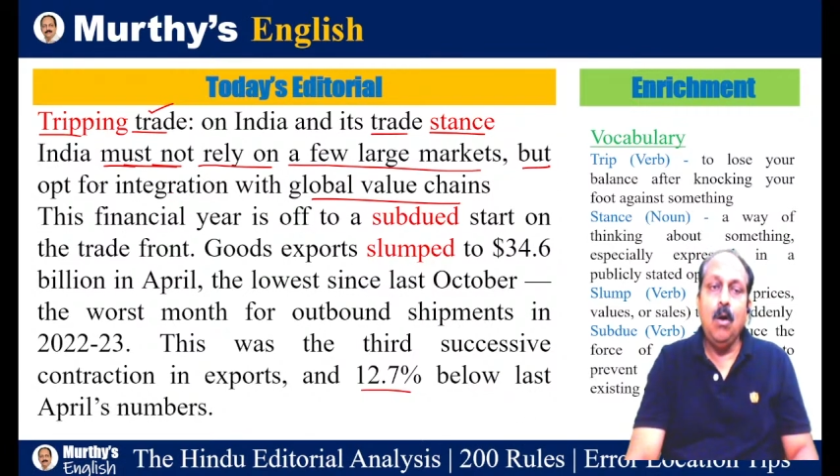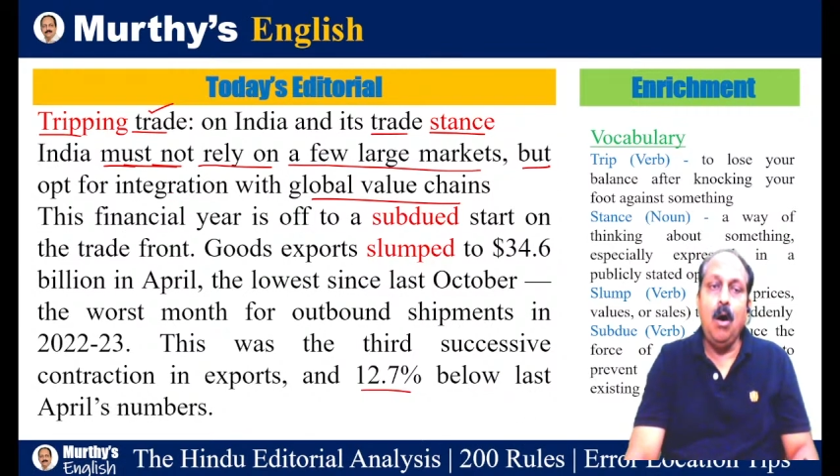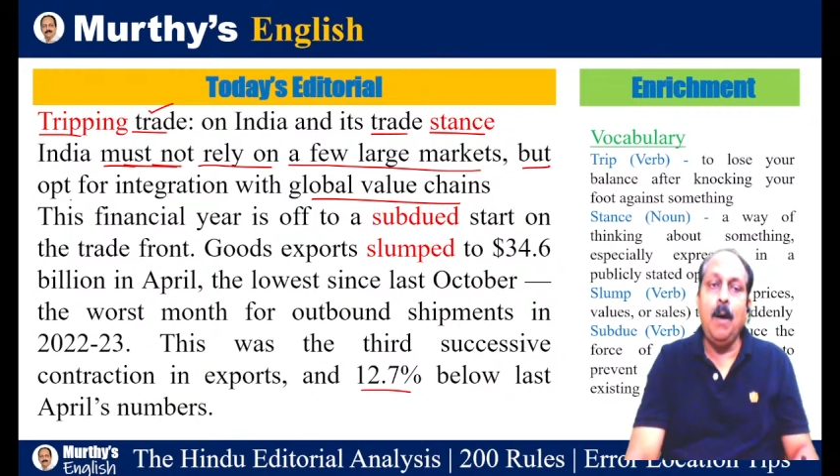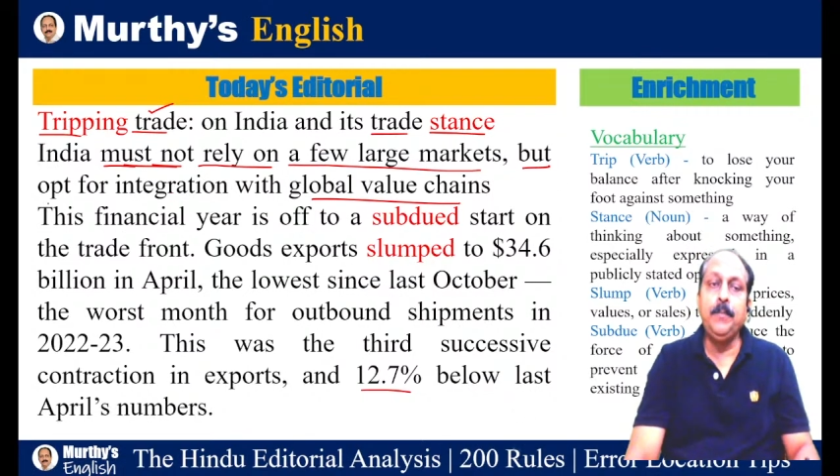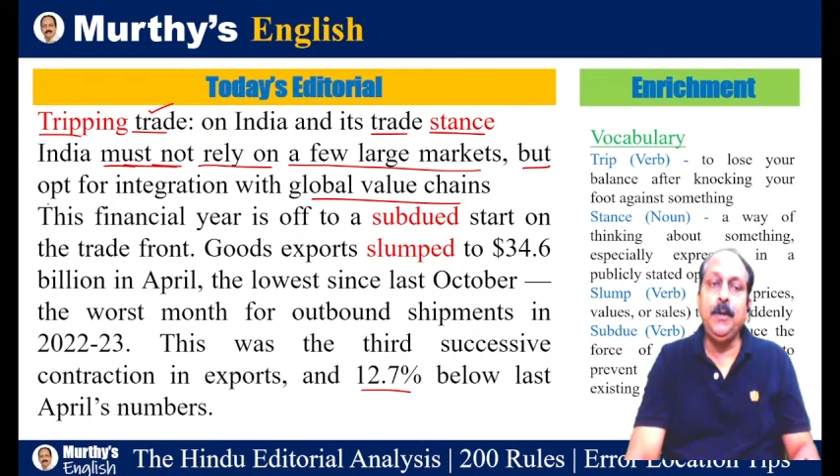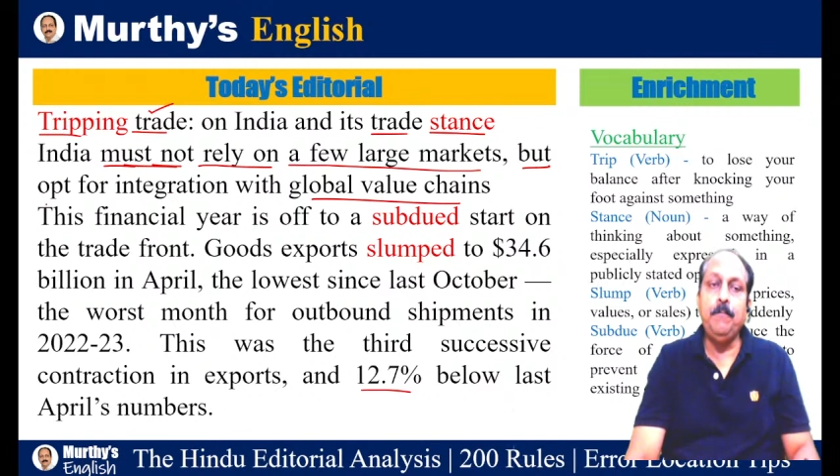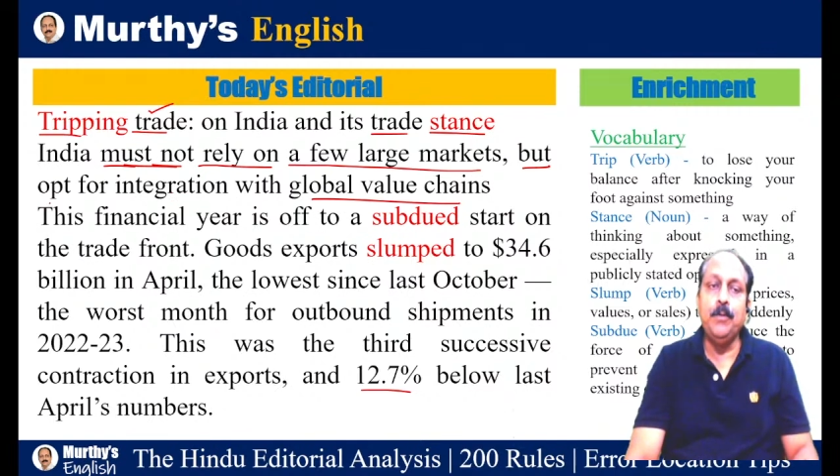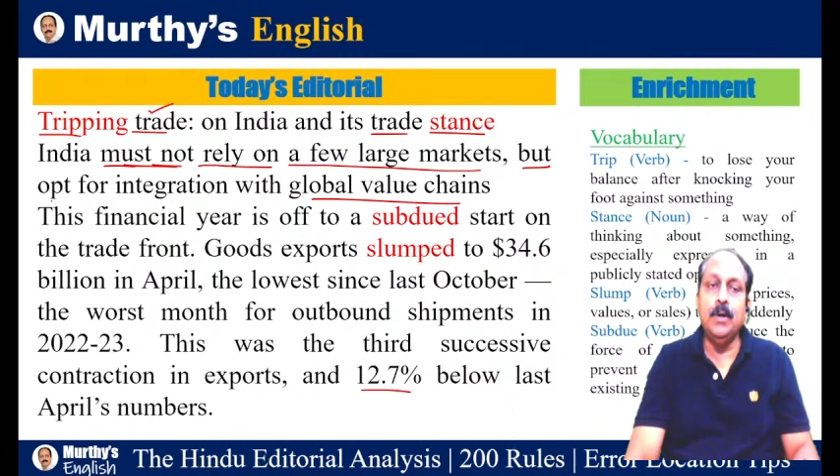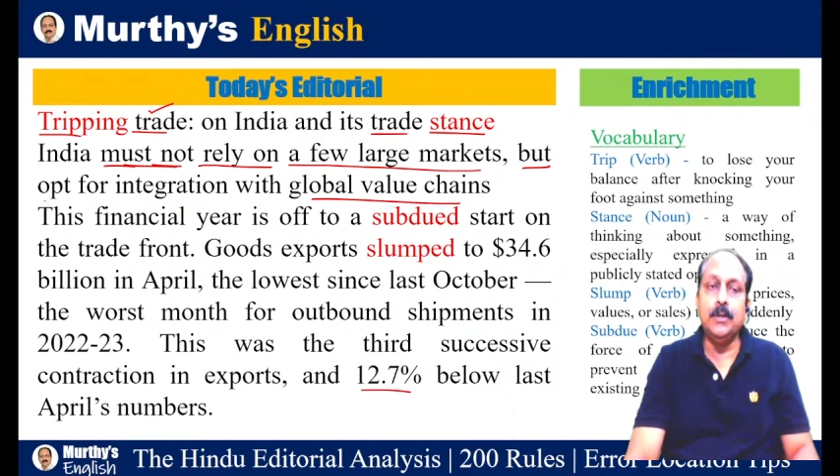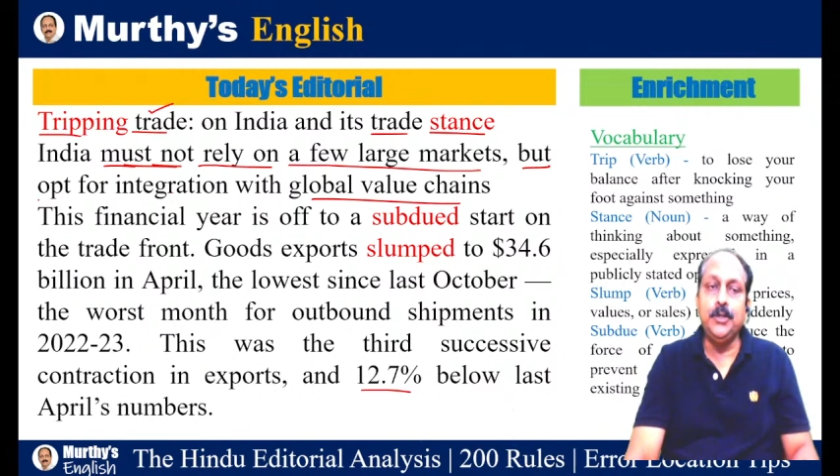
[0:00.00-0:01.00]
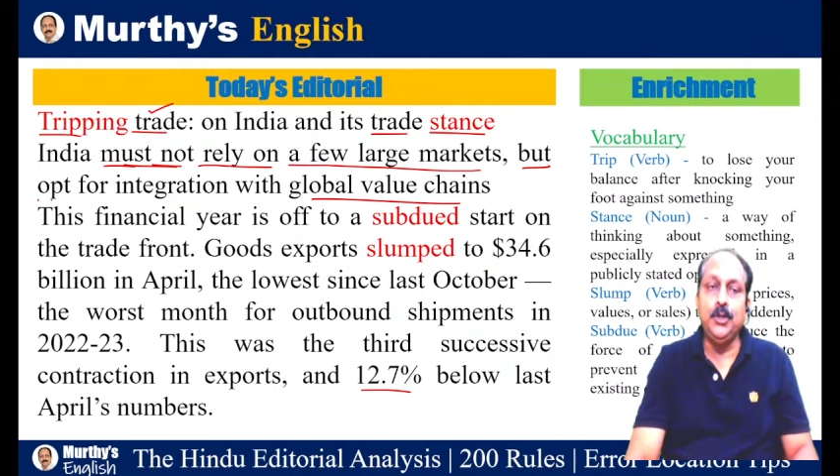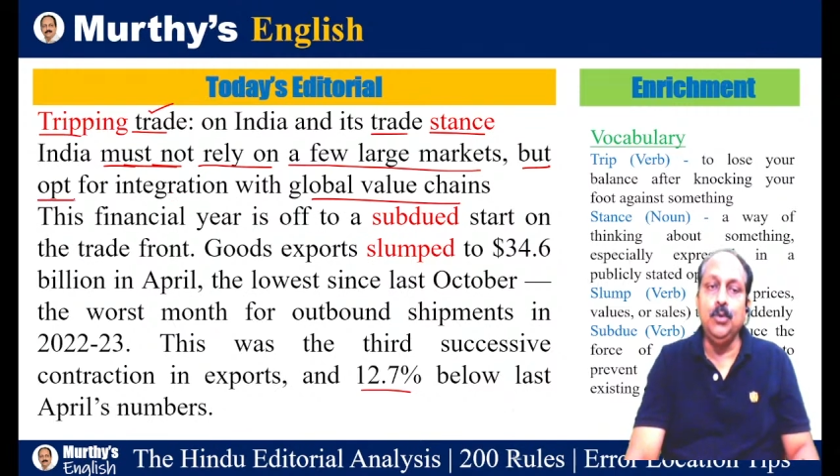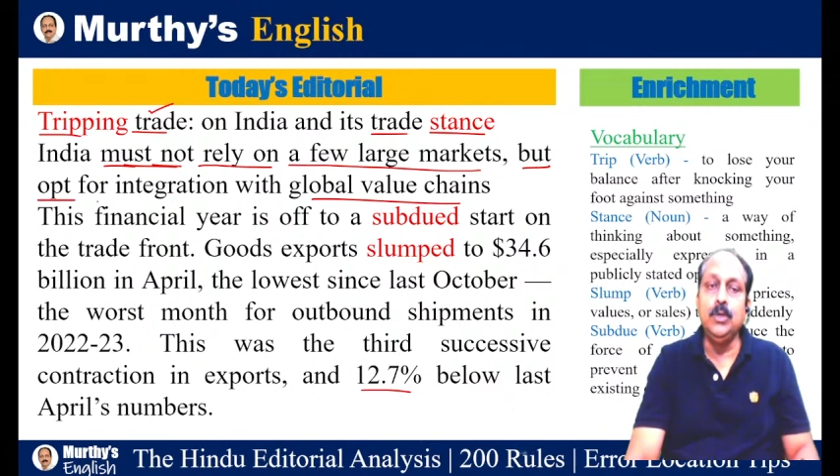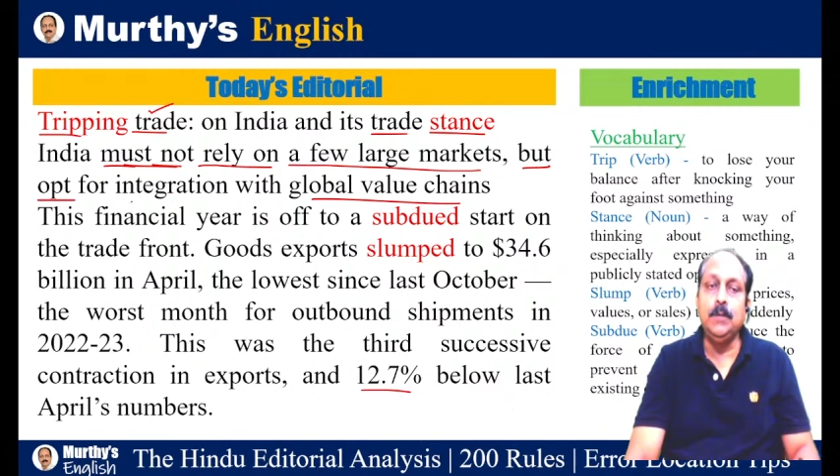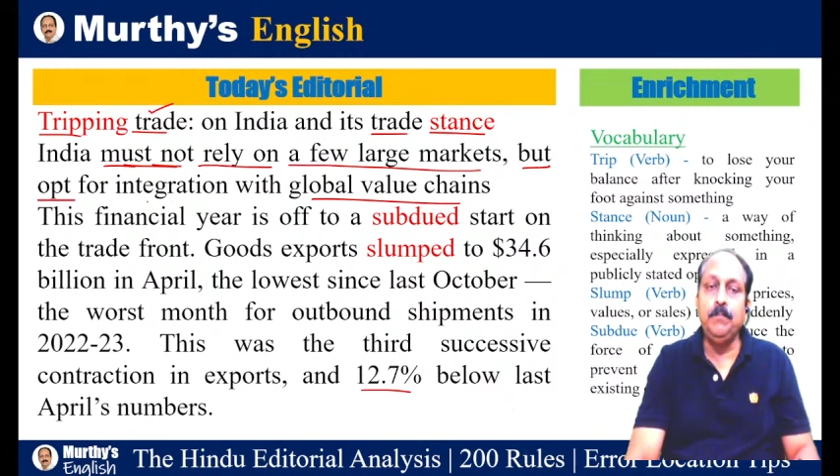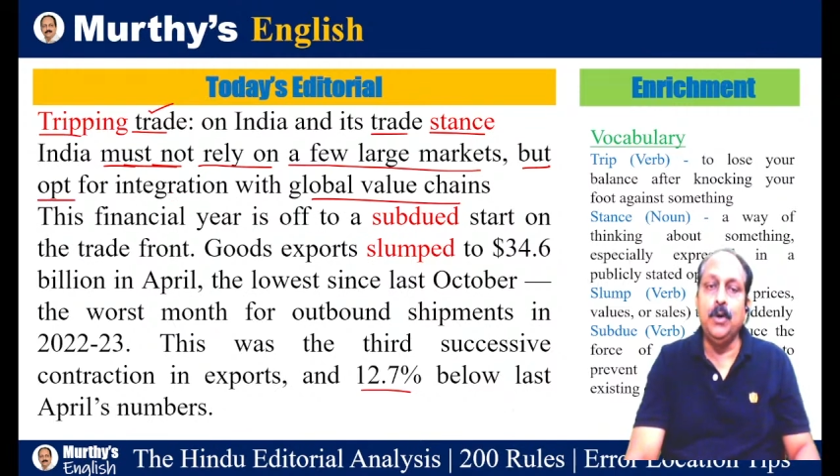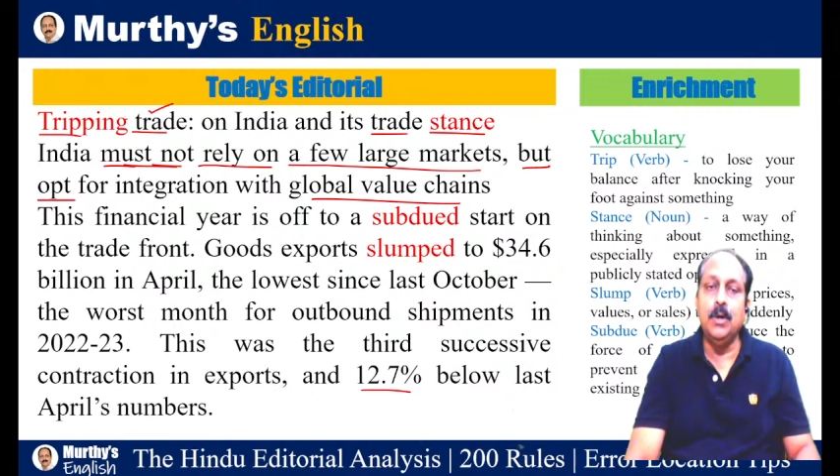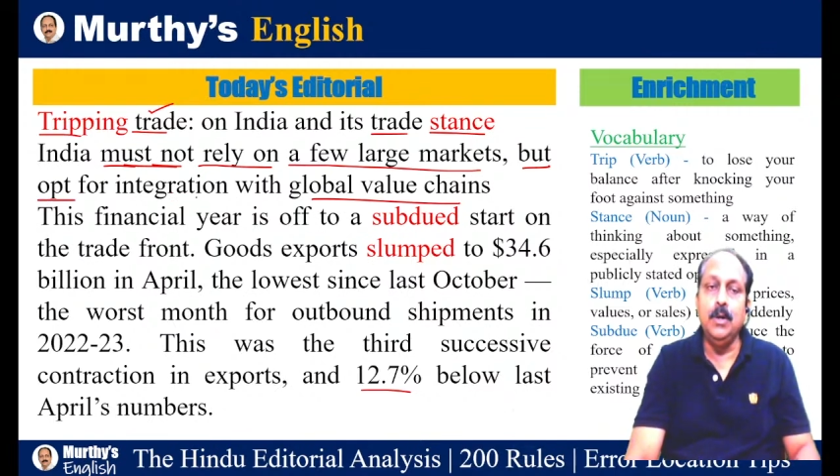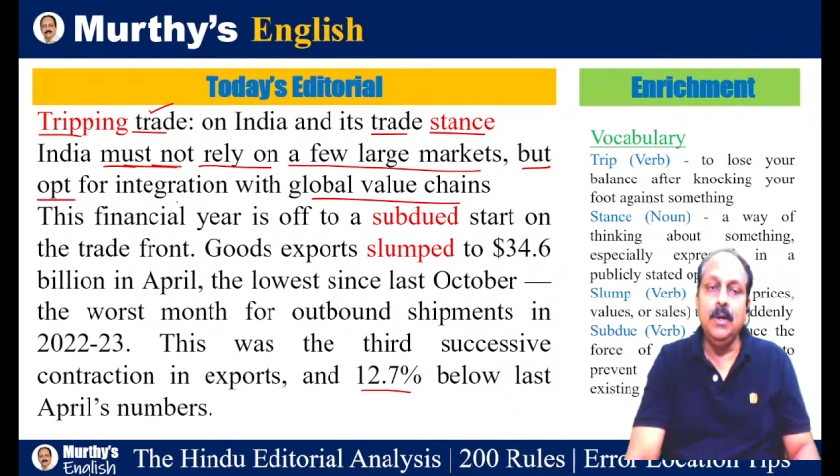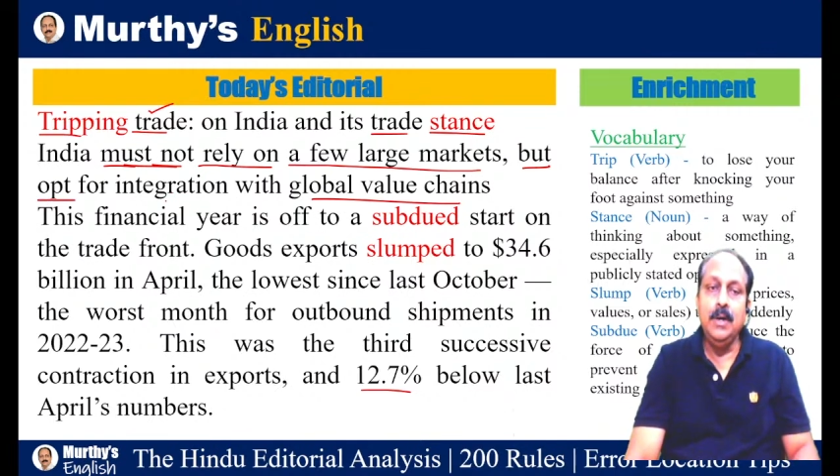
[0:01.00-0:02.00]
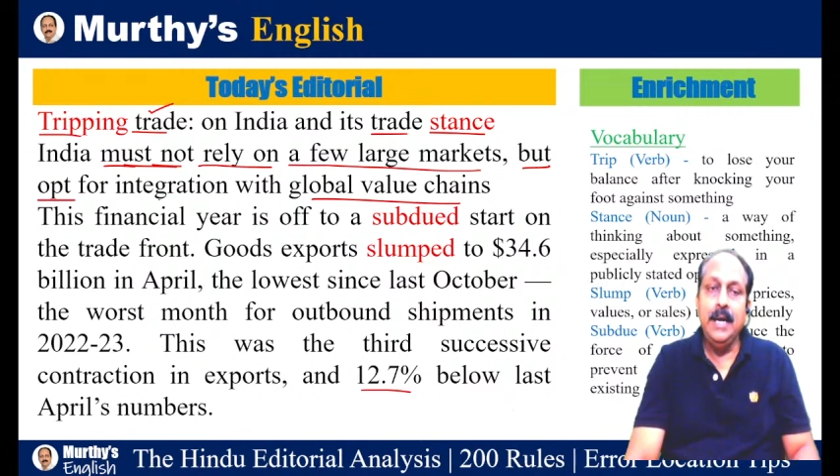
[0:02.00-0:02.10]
opt for, choose for